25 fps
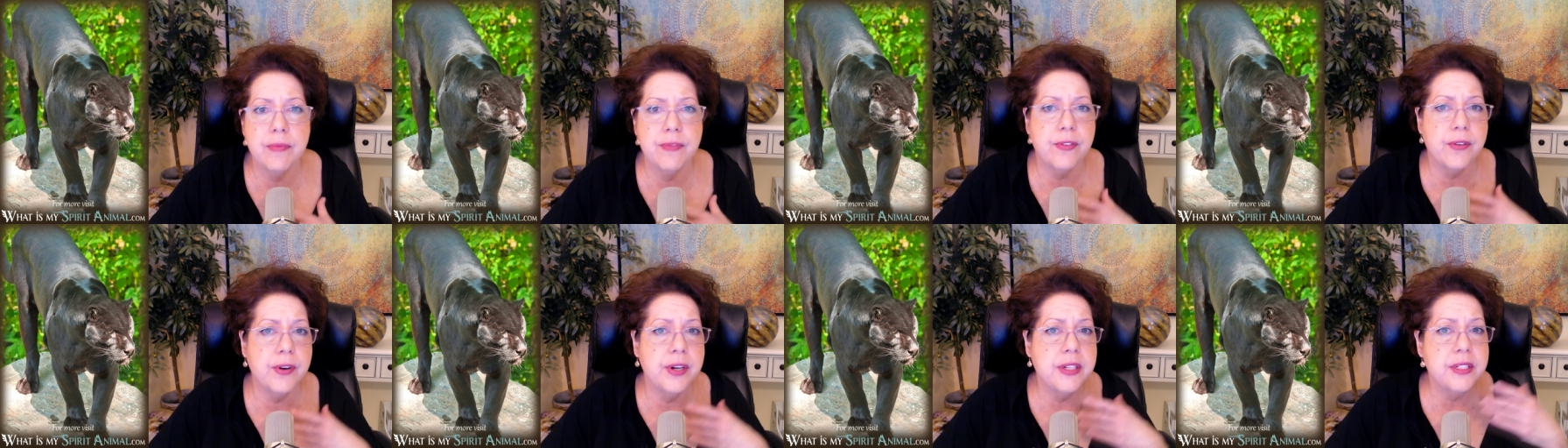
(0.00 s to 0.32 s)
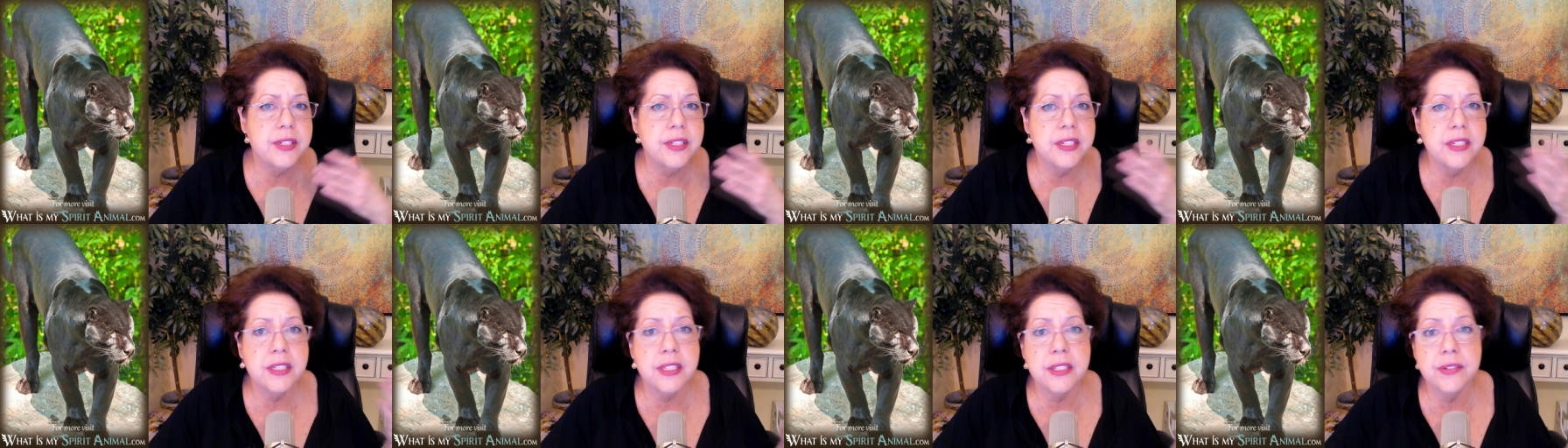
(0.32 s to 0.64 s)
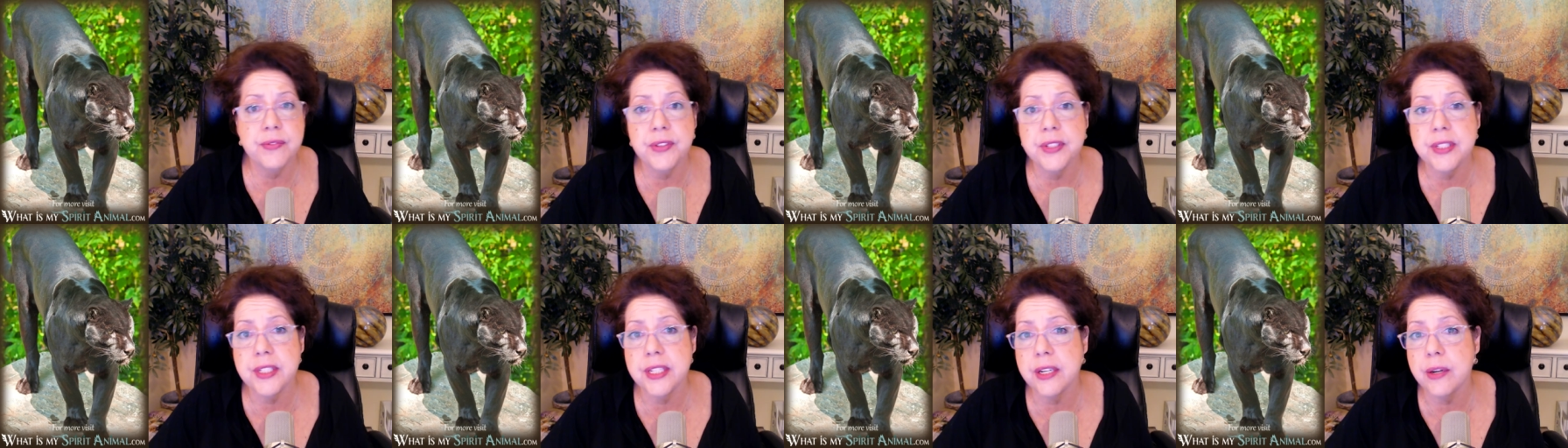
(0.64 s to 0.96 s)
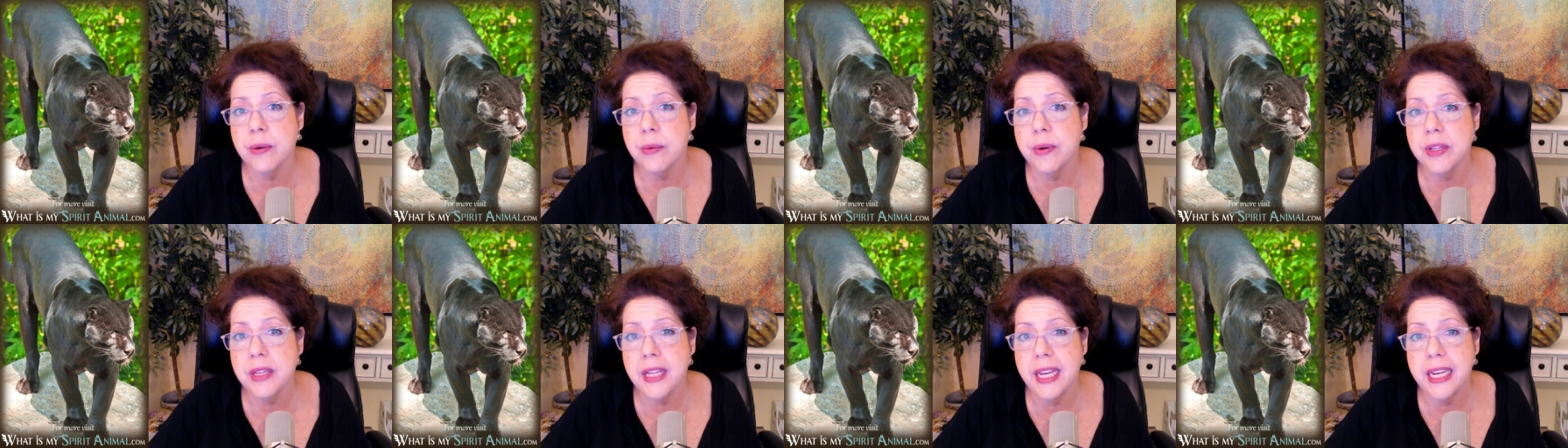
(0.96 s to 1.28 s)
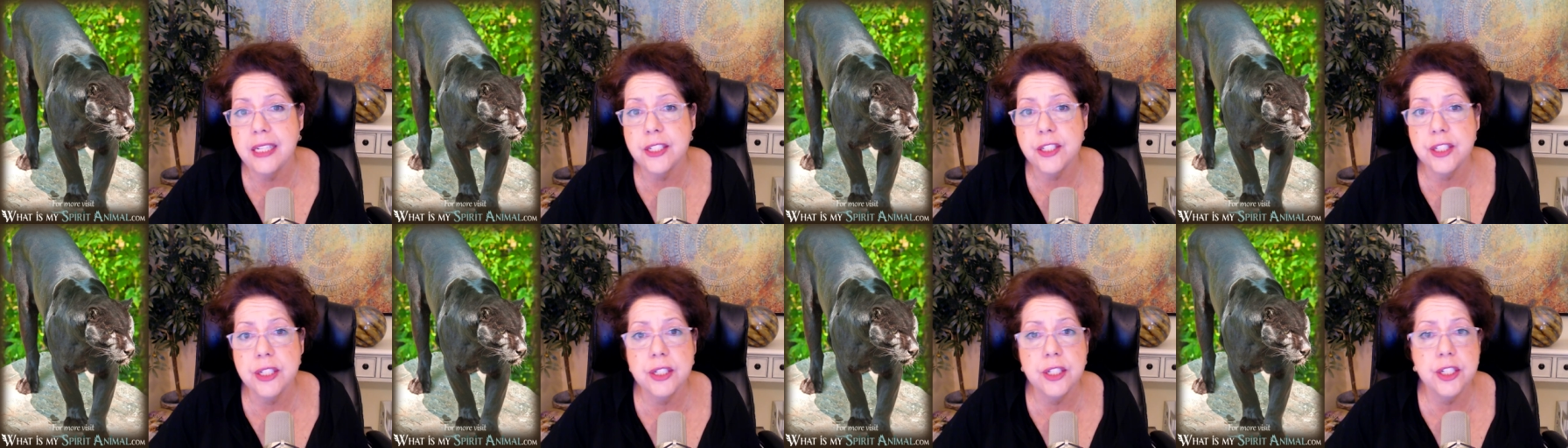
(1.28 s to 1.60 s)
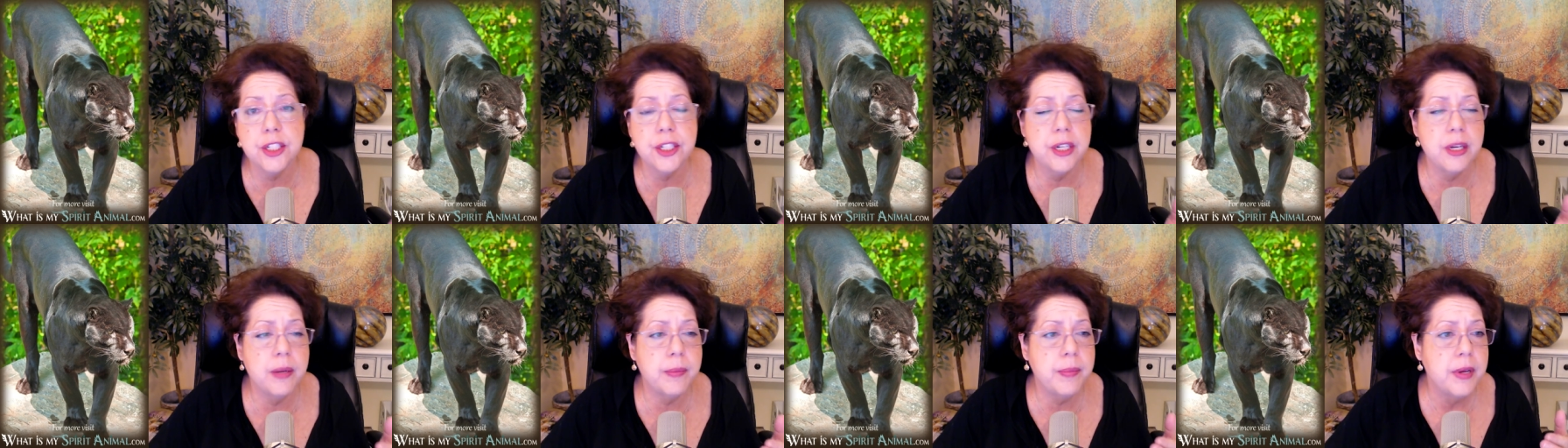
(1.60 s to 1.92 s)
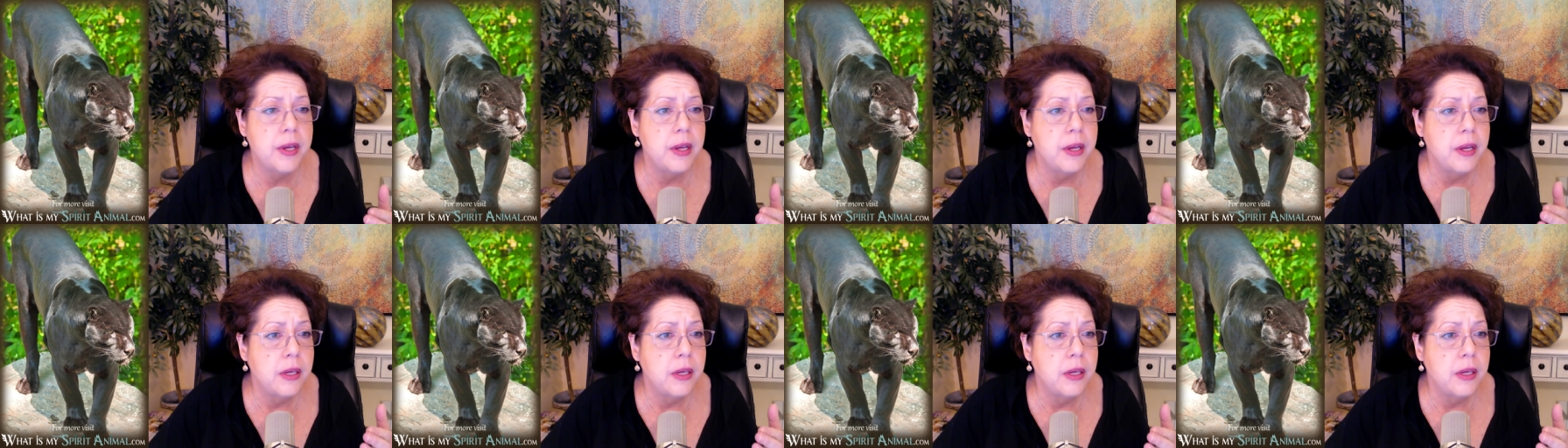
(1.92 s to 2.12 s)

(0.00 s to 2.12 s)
For instance, if it's in a relationship,